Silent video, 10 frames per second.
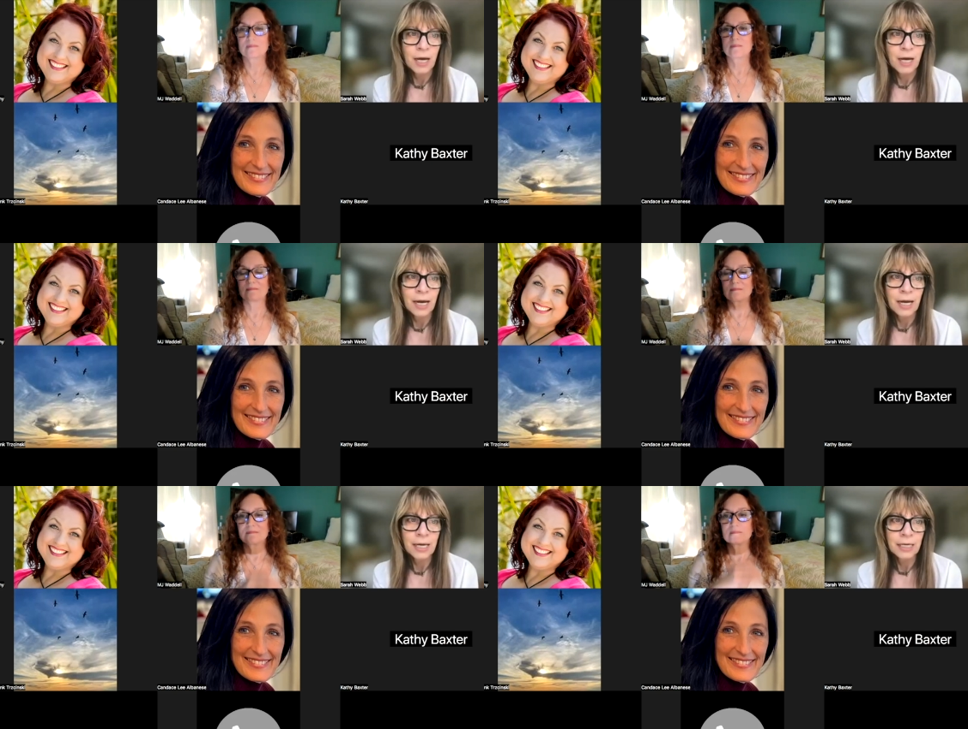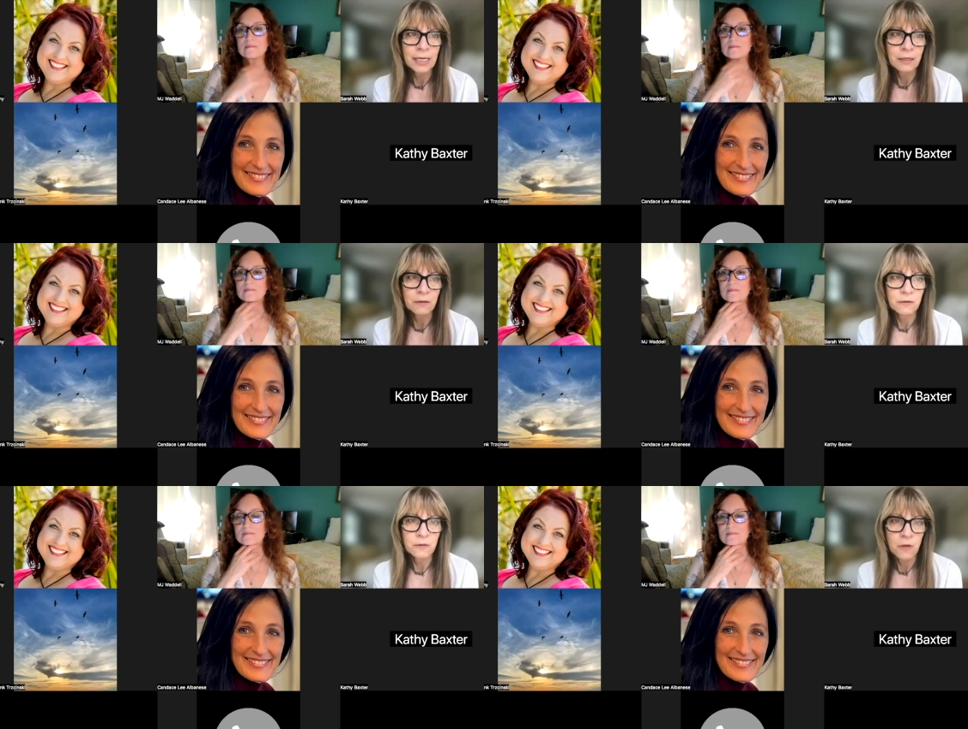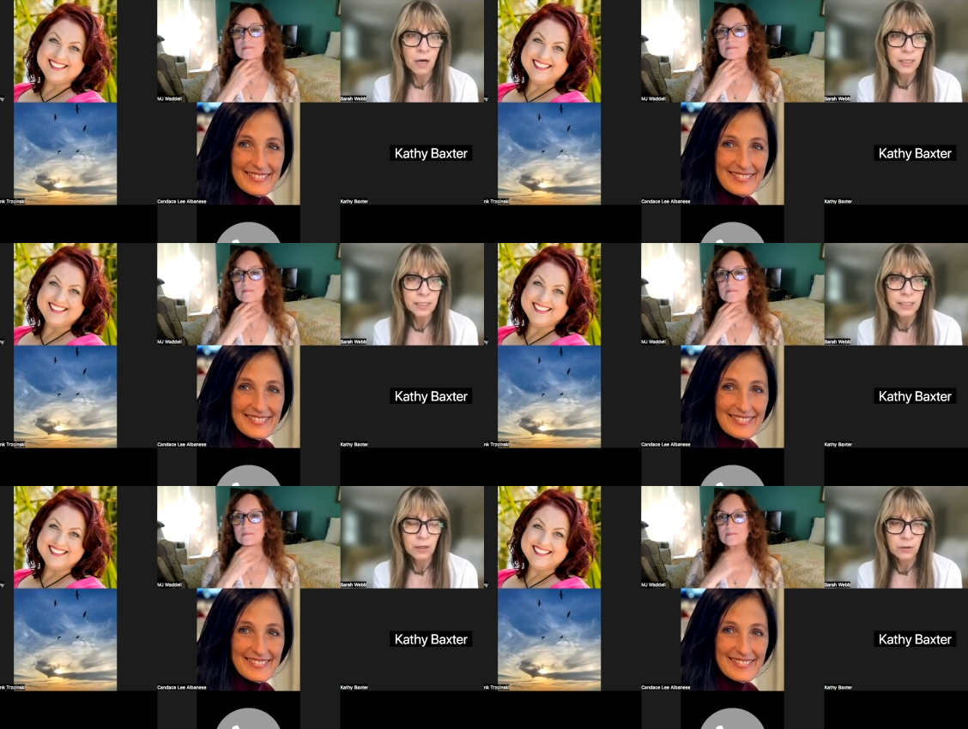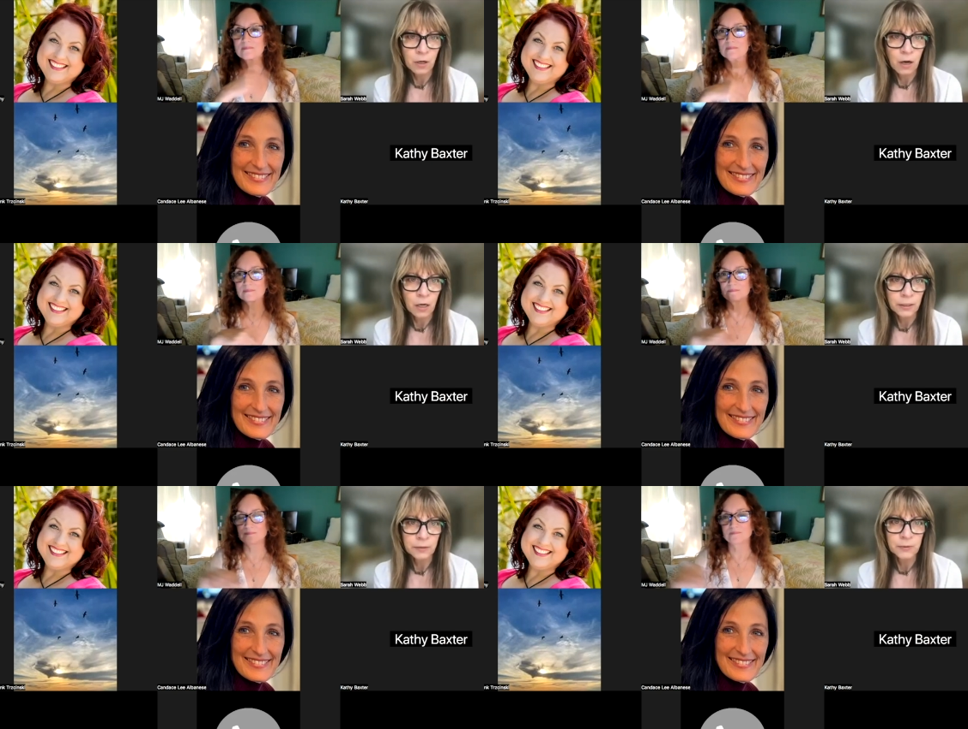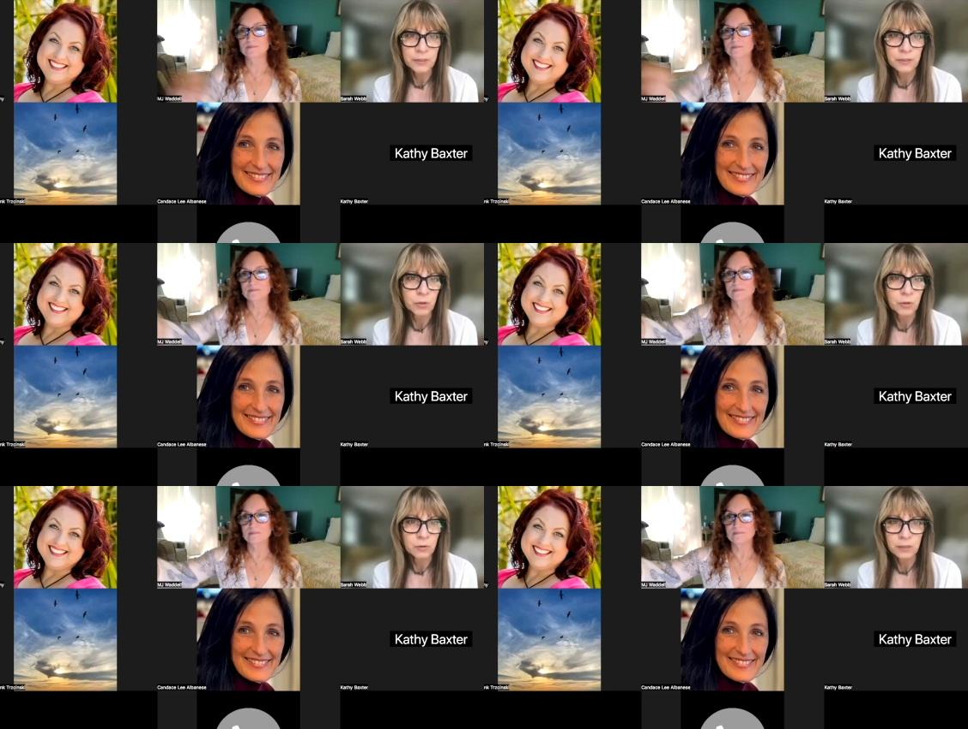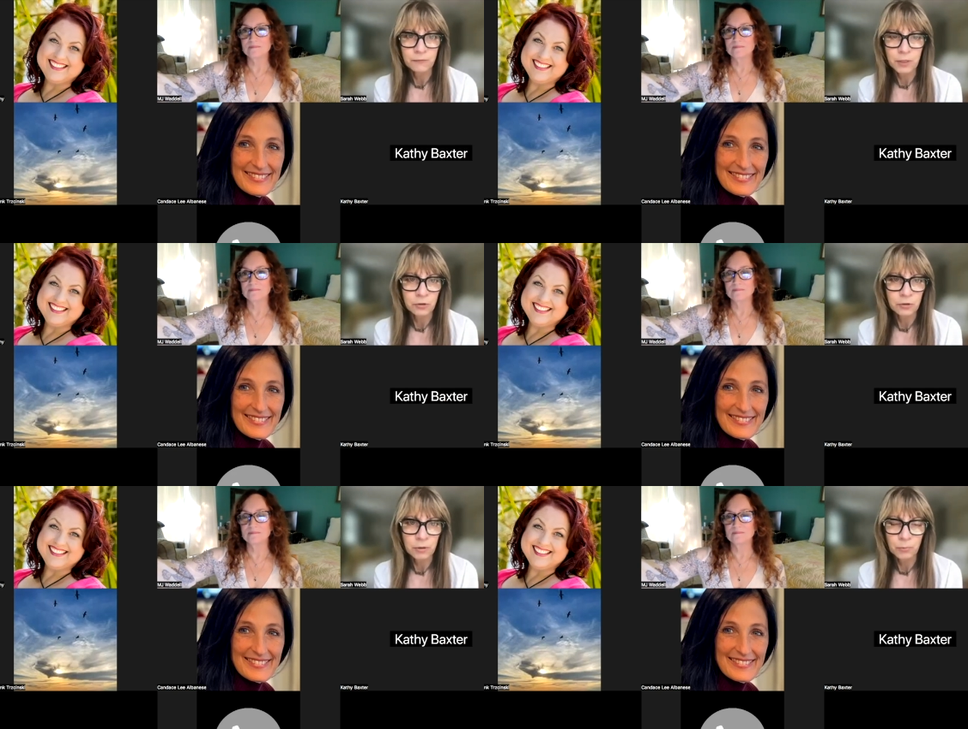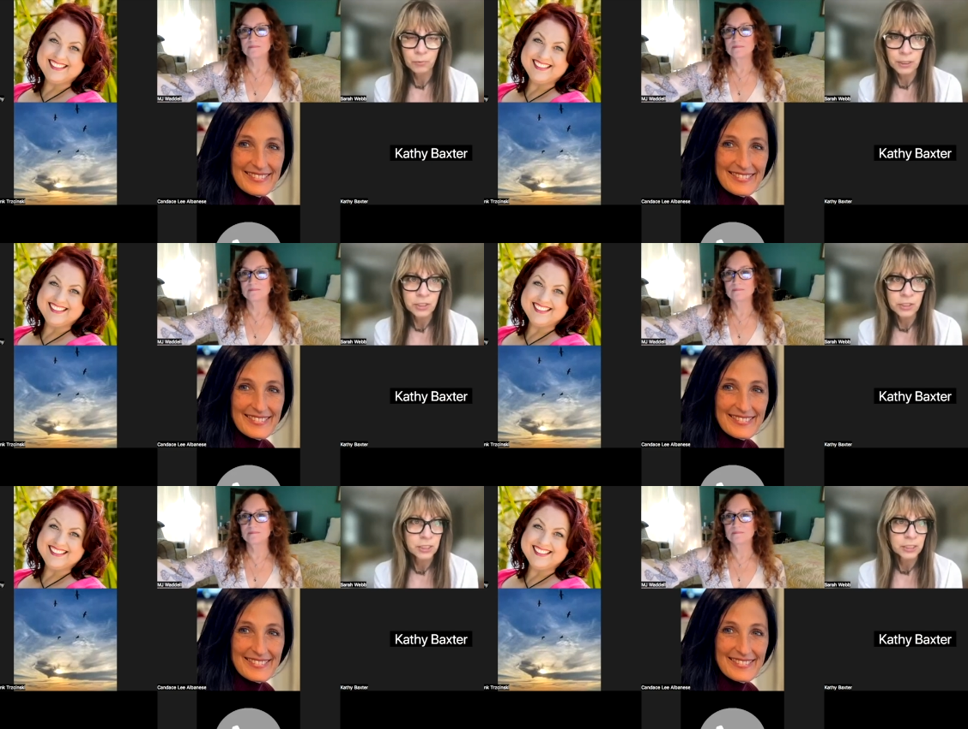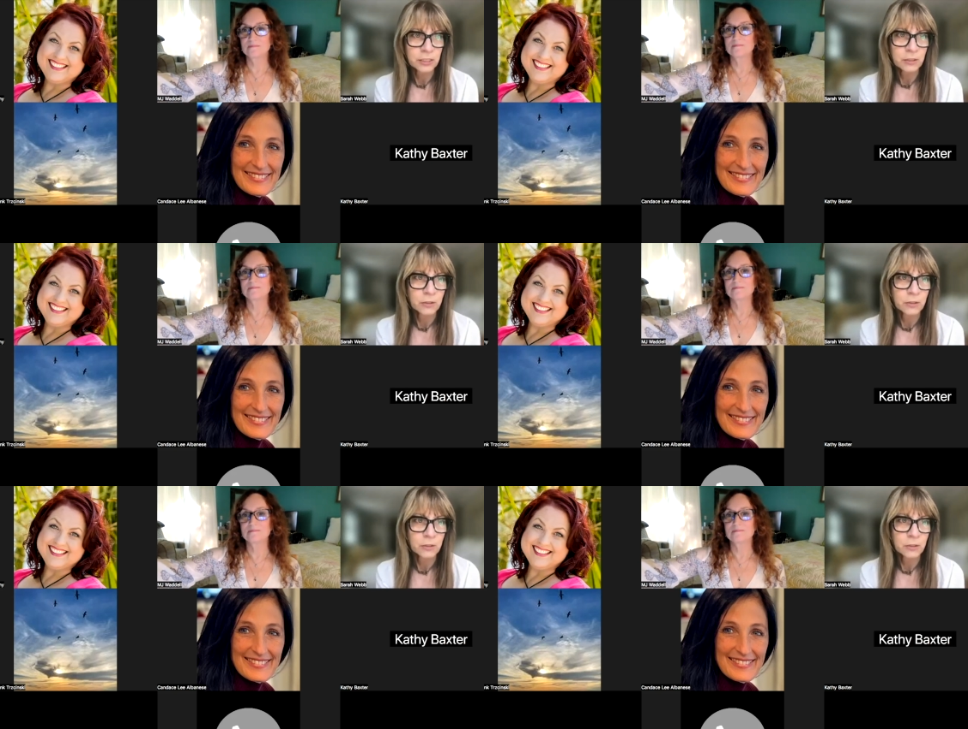Speaker 1: I thought an alcoholic was someone who lived under a bridge in New